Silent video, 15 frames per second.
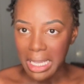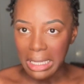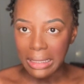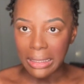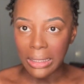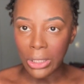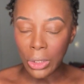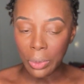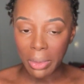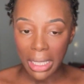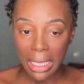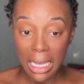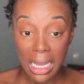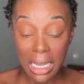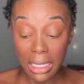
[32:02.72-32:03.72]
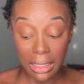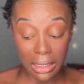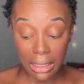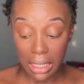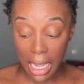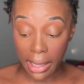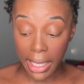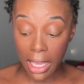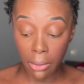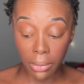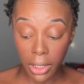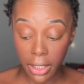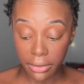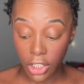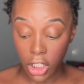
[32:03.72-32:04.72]
oh my gosh, I can't
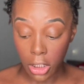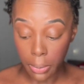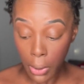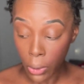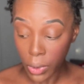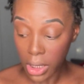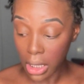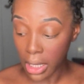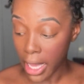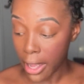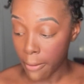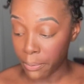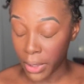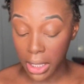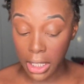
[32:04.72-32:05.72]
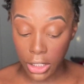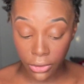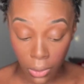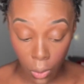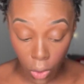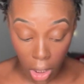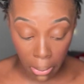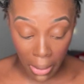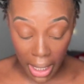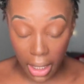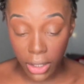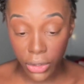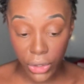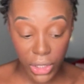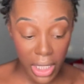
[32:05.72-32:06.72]
believe she's posted that, because what my
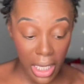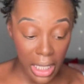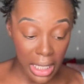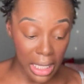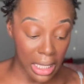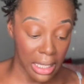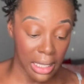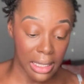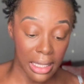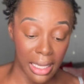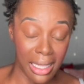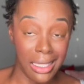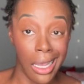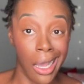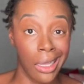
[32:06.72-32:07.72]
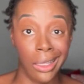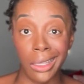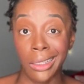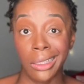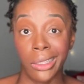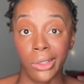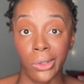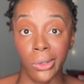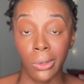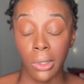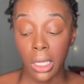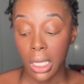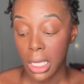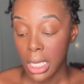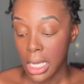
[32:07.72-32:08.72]
understanding is, it's highly illegal.
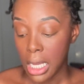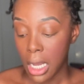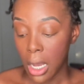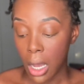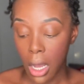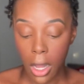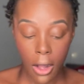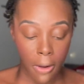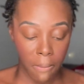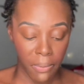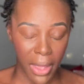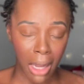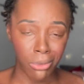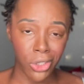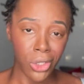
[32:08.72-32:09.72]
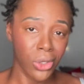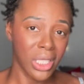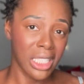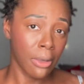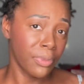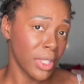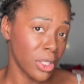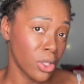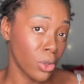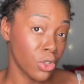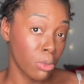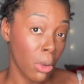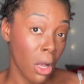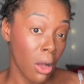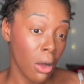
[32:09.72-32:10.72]
I'm sure it's something so
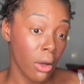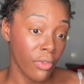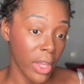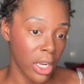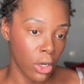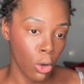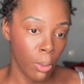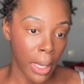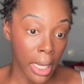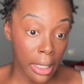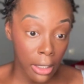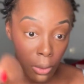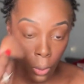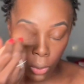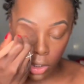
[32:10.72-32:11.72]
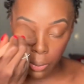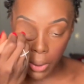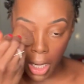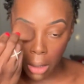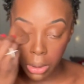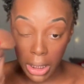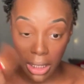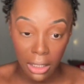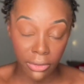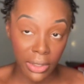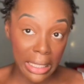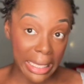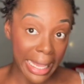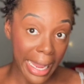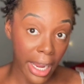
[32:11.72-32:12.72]
small that nobody would probably
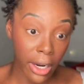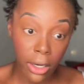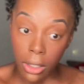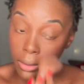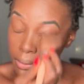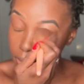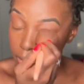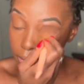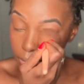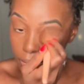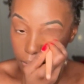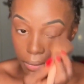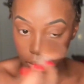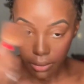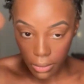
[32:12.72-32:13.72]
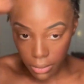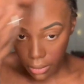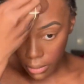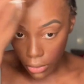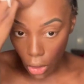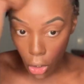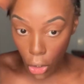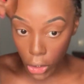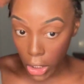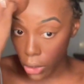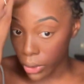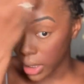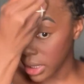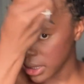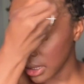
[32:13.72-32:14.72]
even care or
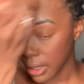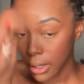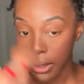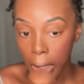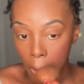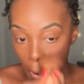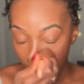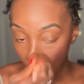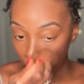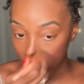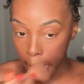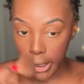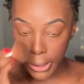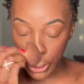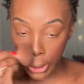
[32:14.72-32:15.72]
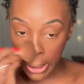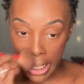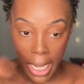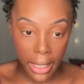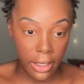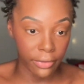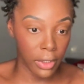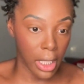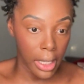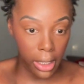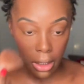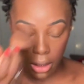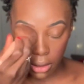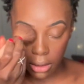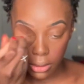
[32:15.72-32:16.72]
notice, but it's sort of kind of like,